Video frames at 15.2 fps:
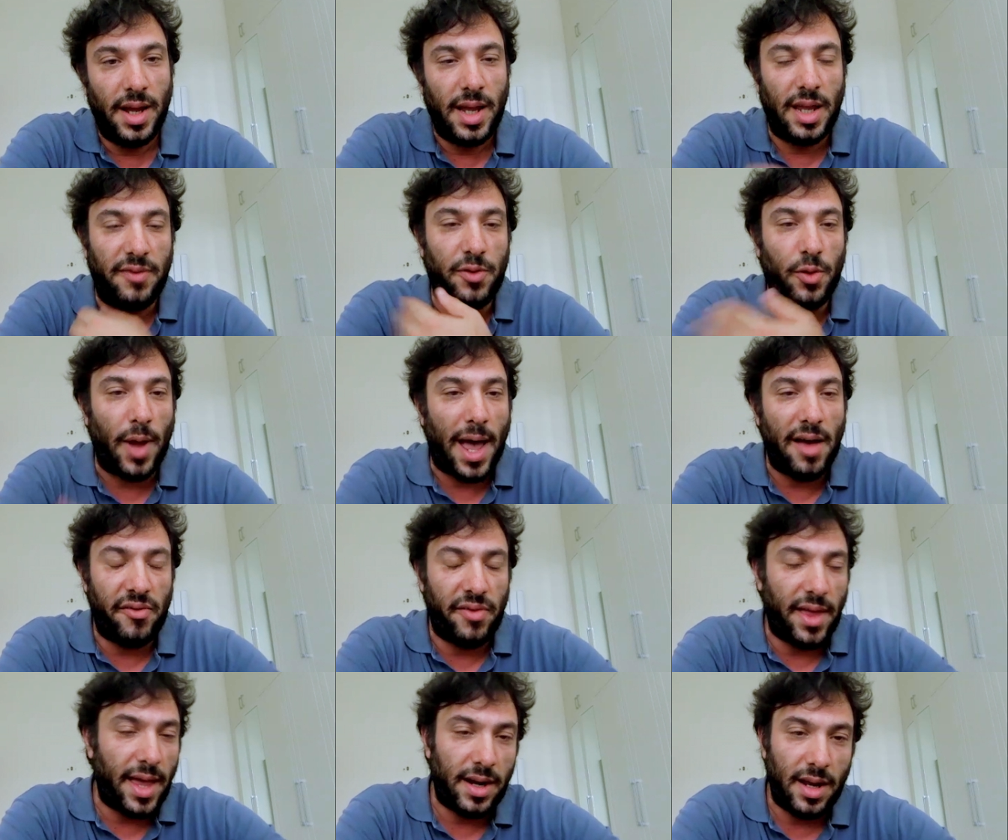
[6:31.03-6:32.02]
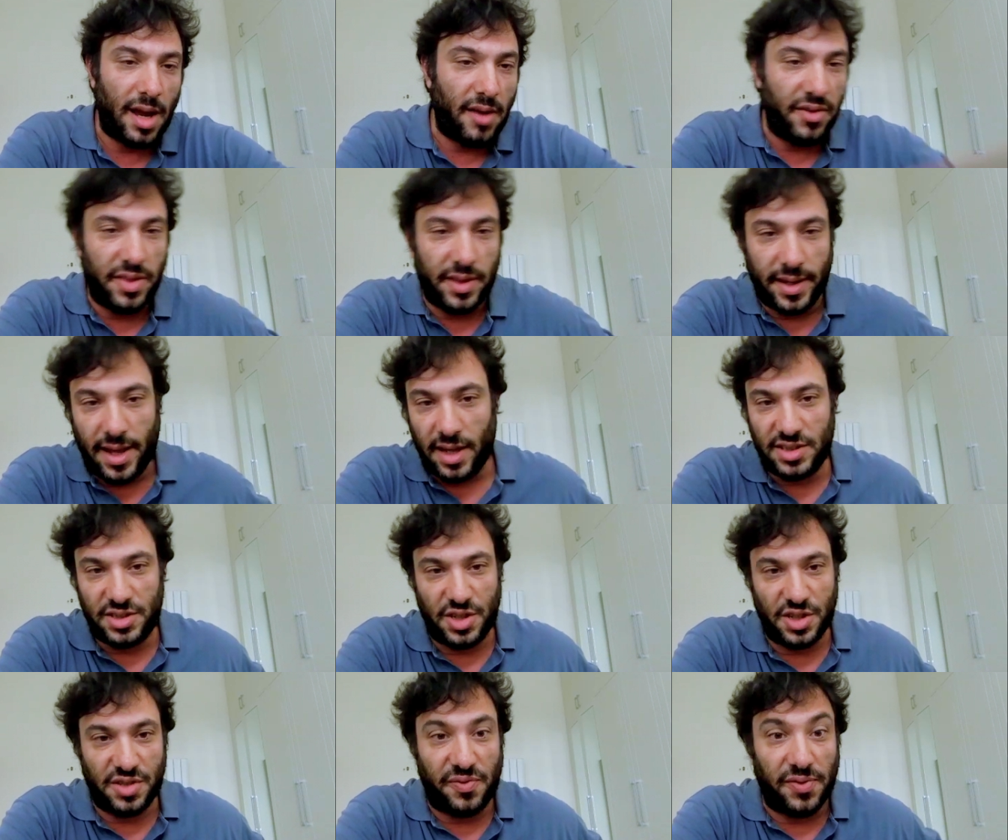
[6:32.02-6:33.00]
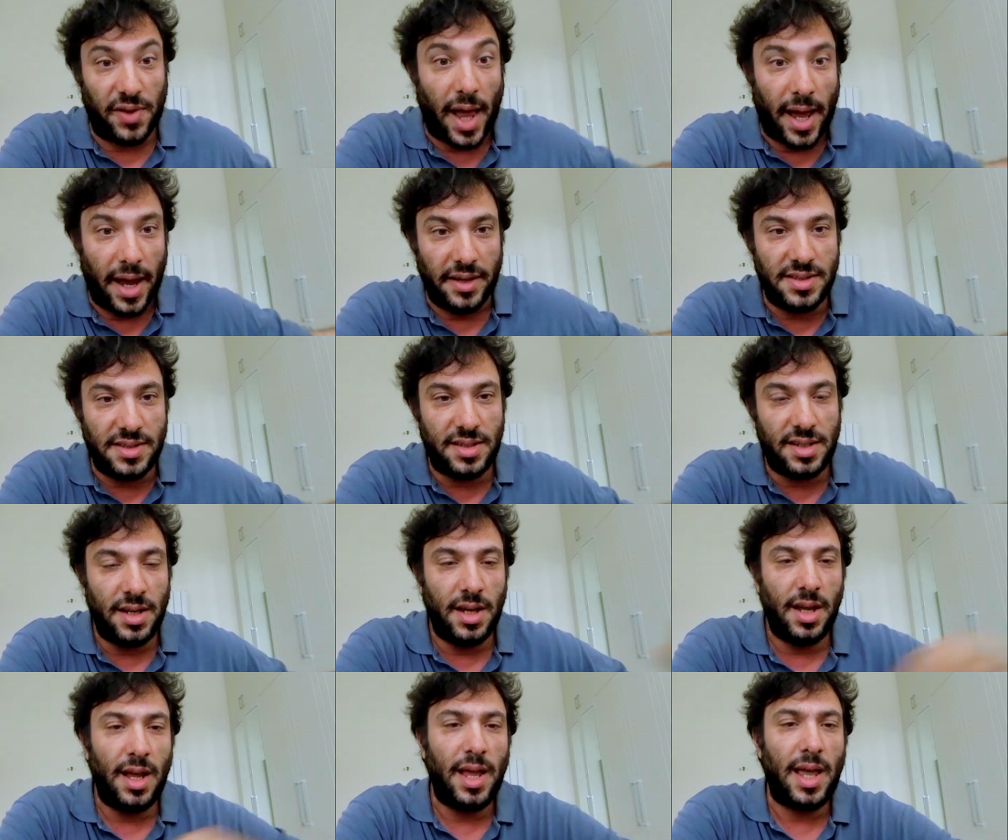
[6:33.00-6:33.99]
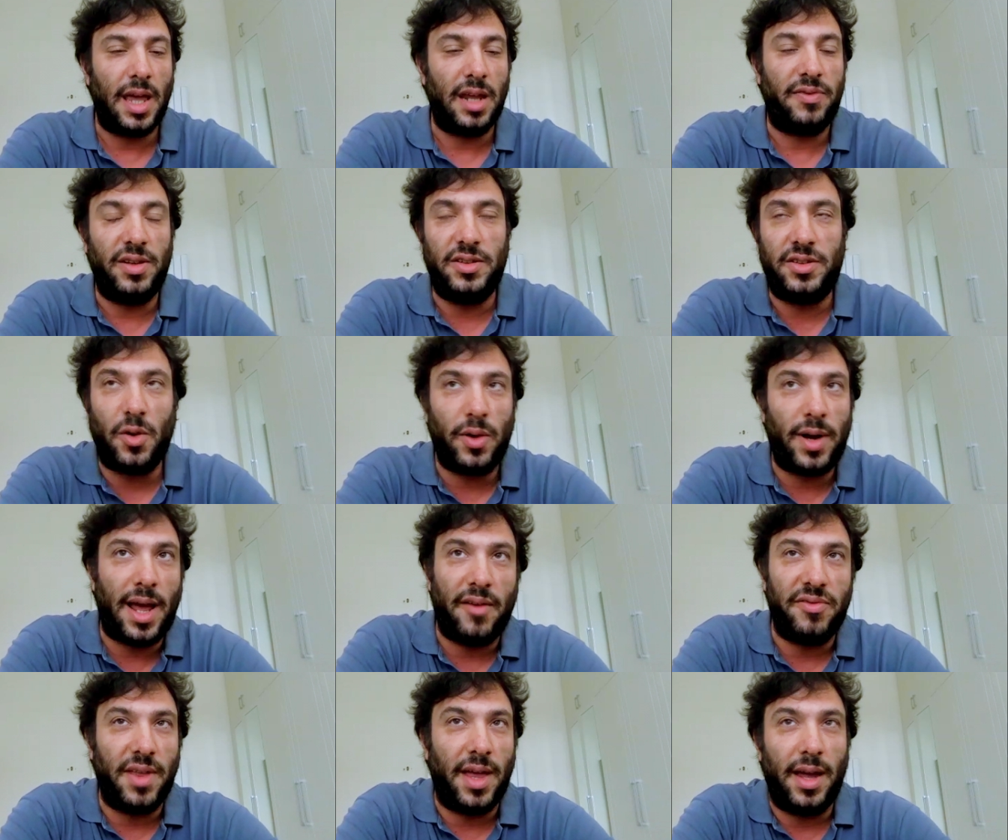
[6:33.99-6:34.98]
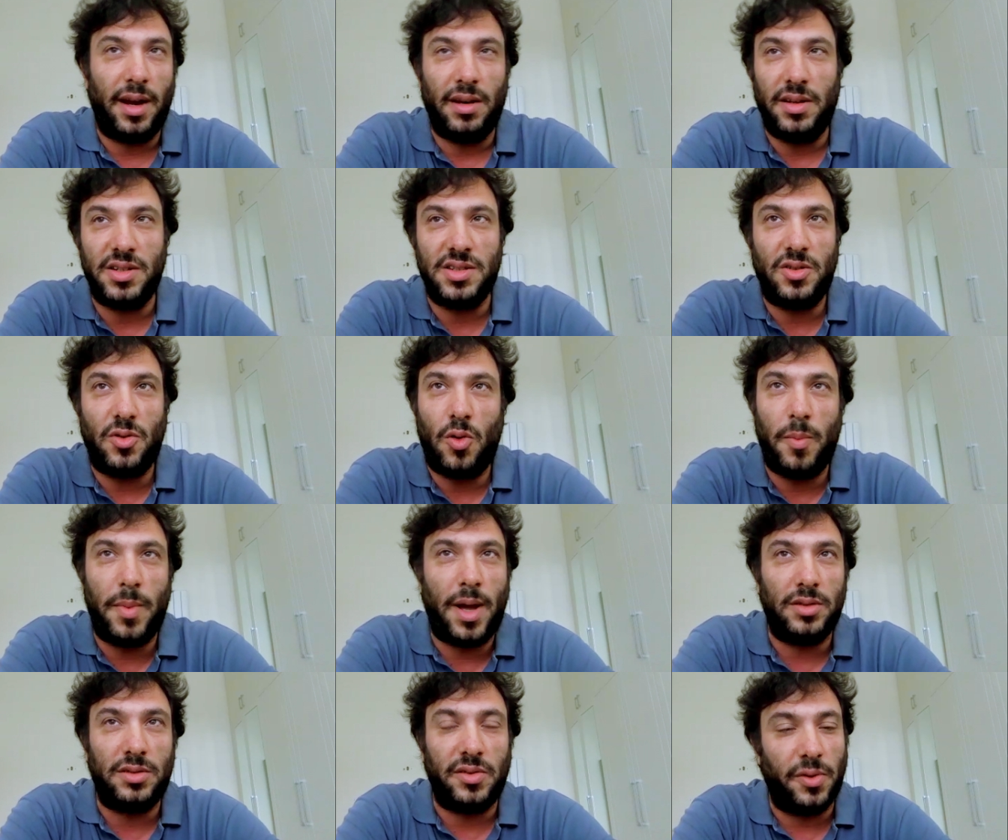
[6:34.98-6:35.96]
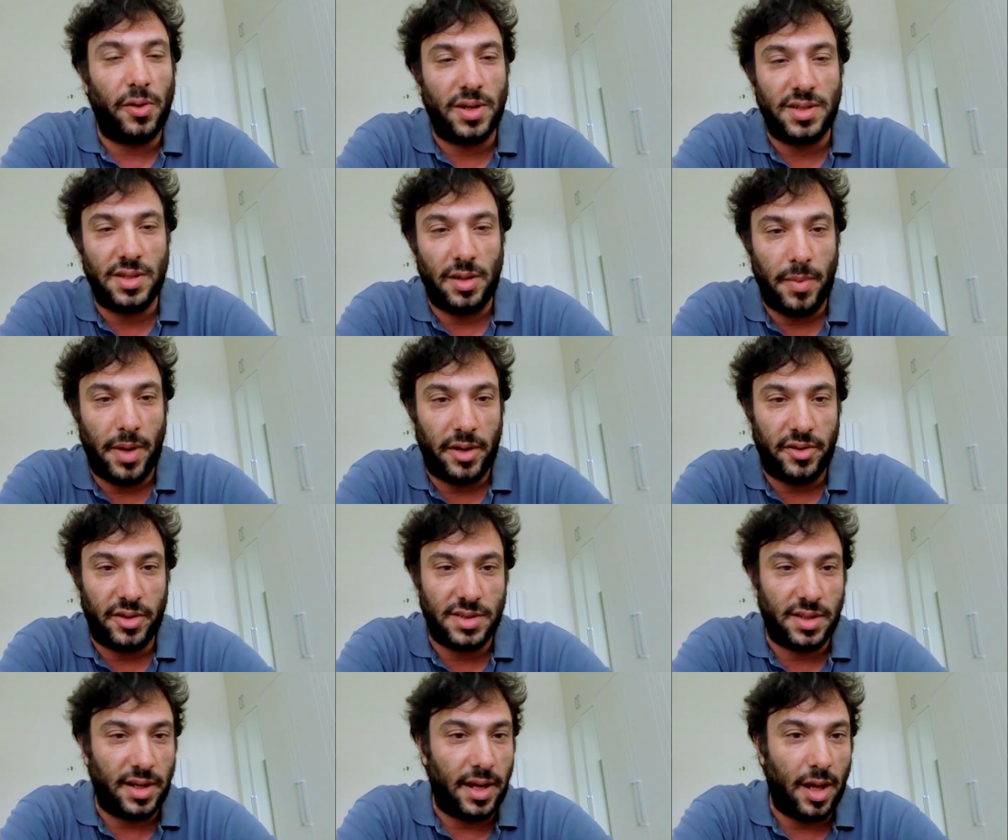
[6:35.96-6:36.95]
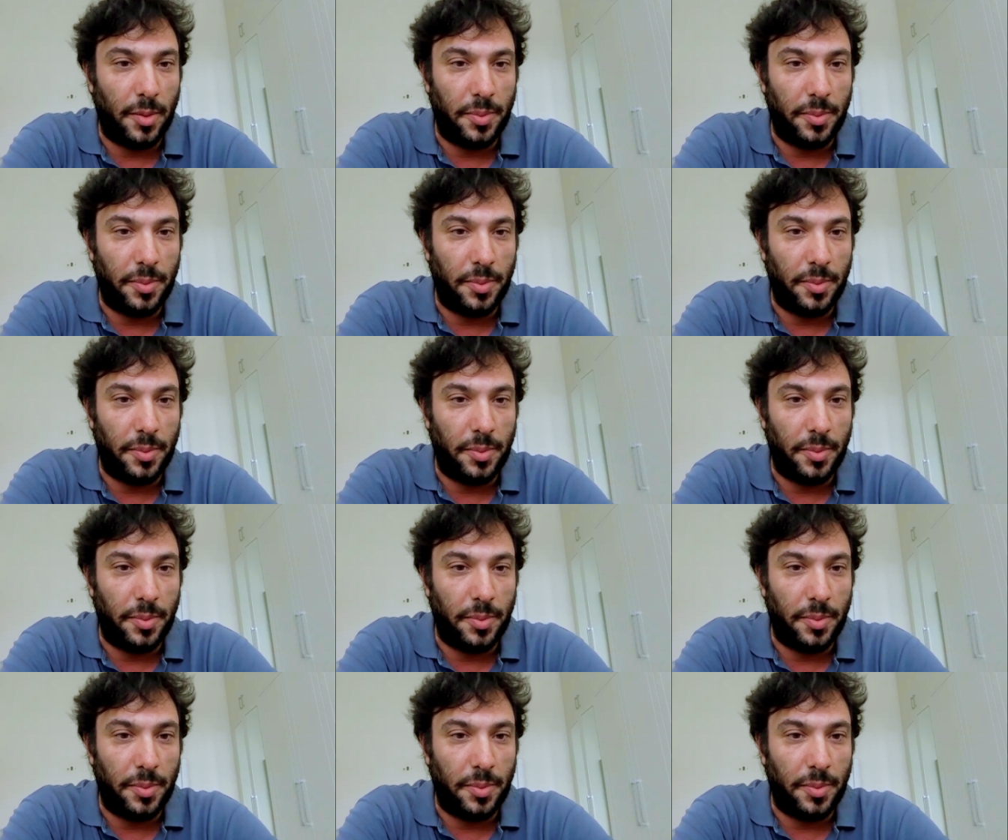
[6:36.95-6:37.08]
If you have that, everything else just flies. And if you don't have that, there's no amount of focus on the metrics going to